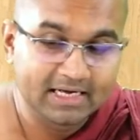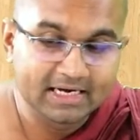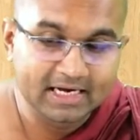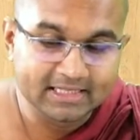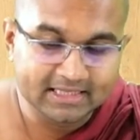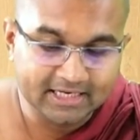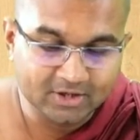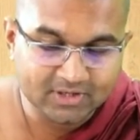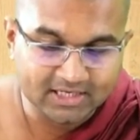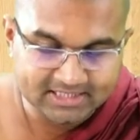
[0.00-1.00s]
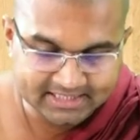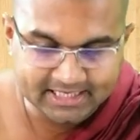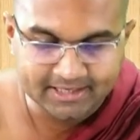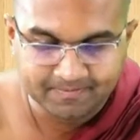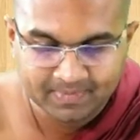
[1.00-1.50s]
another thing to
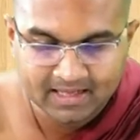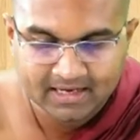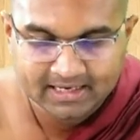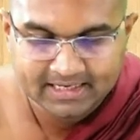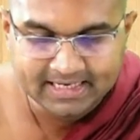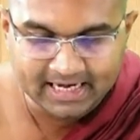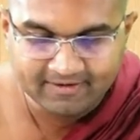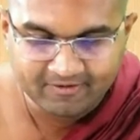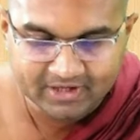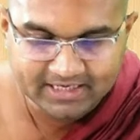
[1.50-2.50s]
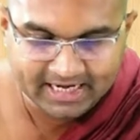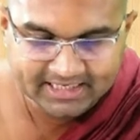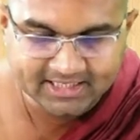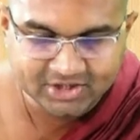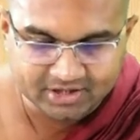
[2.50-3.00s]
consider, for the
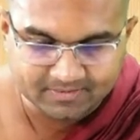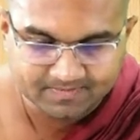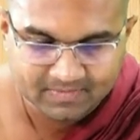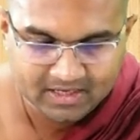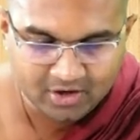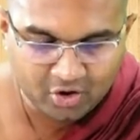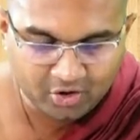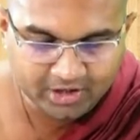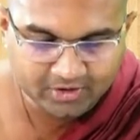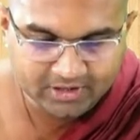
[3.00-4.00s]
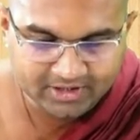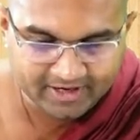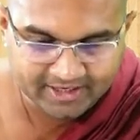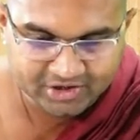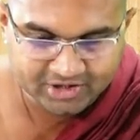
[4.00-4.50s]
digestion, according to the
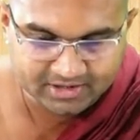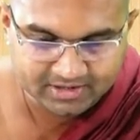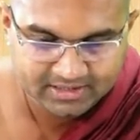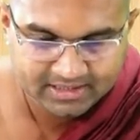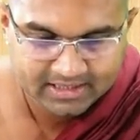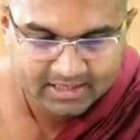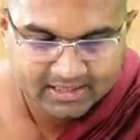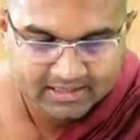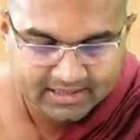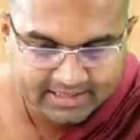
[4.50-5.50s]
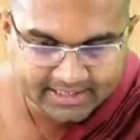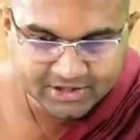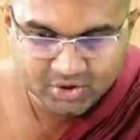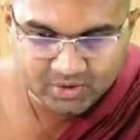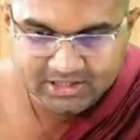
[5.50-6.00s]
tradition,
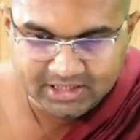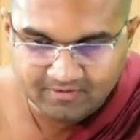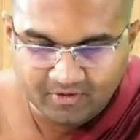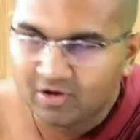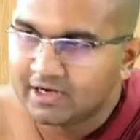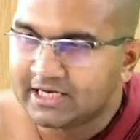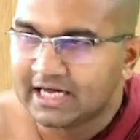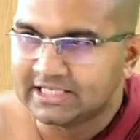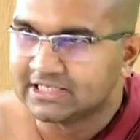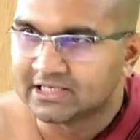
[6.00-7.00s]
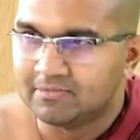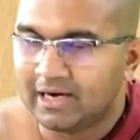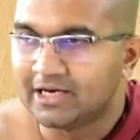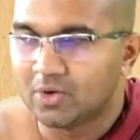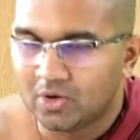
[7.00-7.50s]
tejo is involved in digestion,
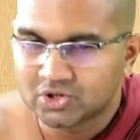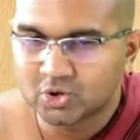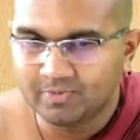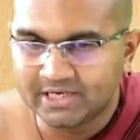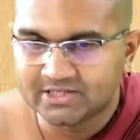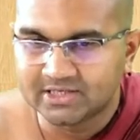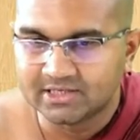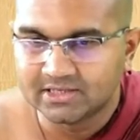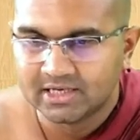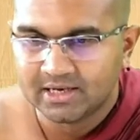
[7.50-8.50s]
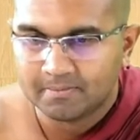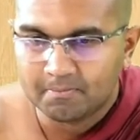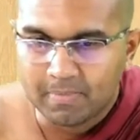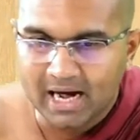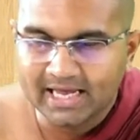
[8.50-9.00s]
but it also mentioned
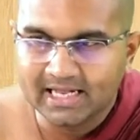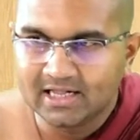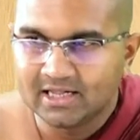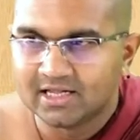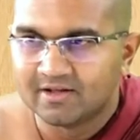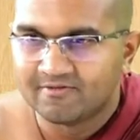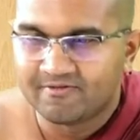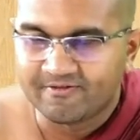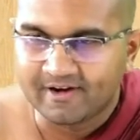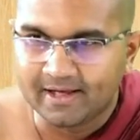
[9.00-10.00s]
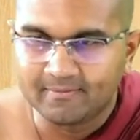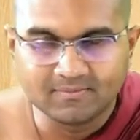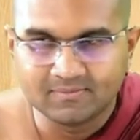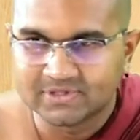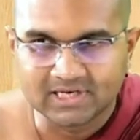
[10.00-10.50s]
bile,
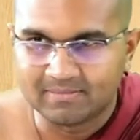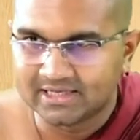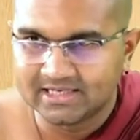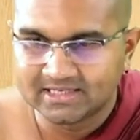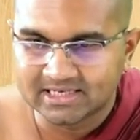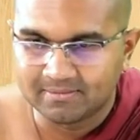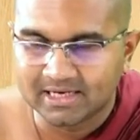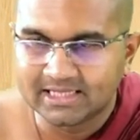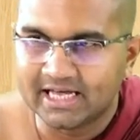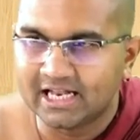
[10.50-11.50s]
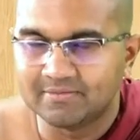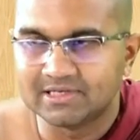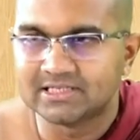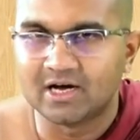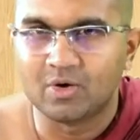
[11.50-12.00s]
phlegm, some other, some other
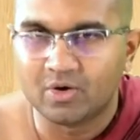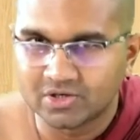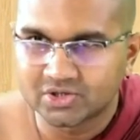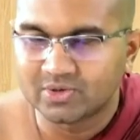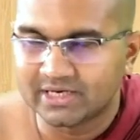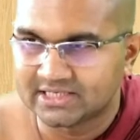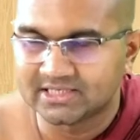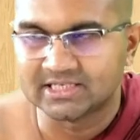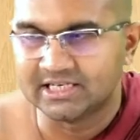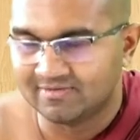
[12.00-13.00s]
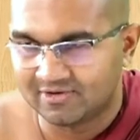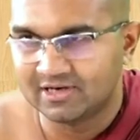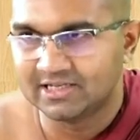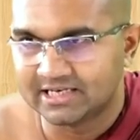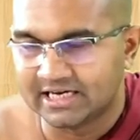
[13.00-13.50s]
elements are also necessary
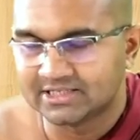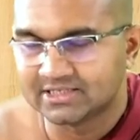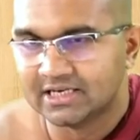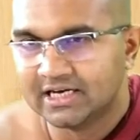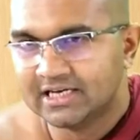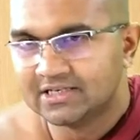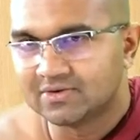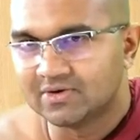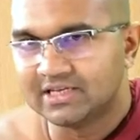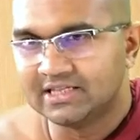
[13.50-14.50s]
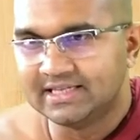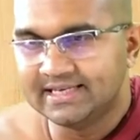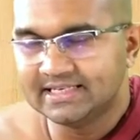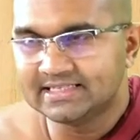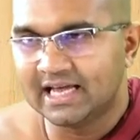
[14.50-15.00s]
involved in the digestion. So
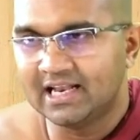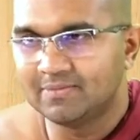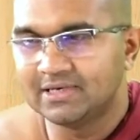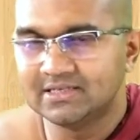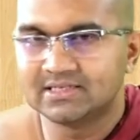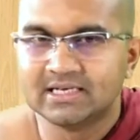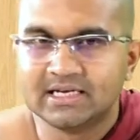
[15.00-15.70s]
these elements